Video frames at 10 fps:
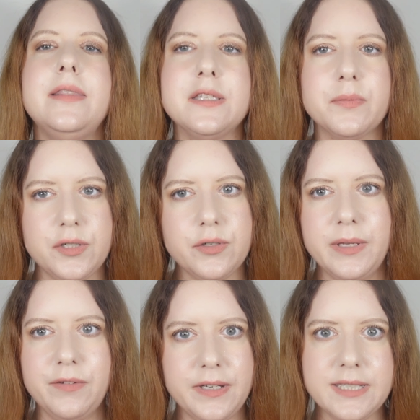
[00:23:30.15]
This one to
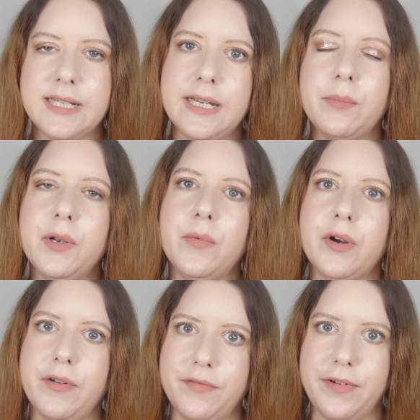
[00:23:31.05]
me feels a little bit
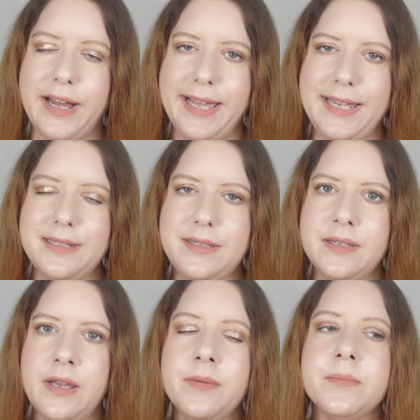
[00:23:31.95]
more refined
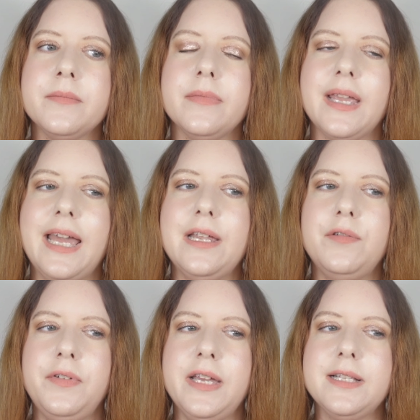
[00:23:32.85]
and
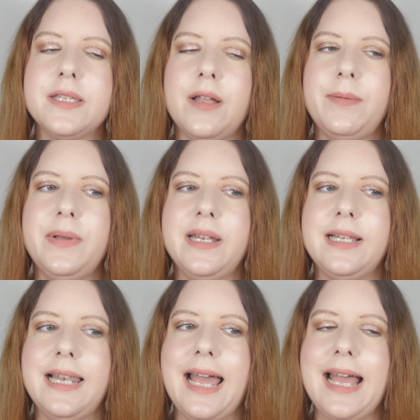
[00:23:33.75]
it feels a
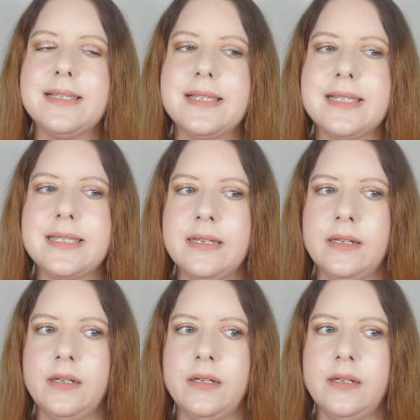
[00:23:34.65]
bit less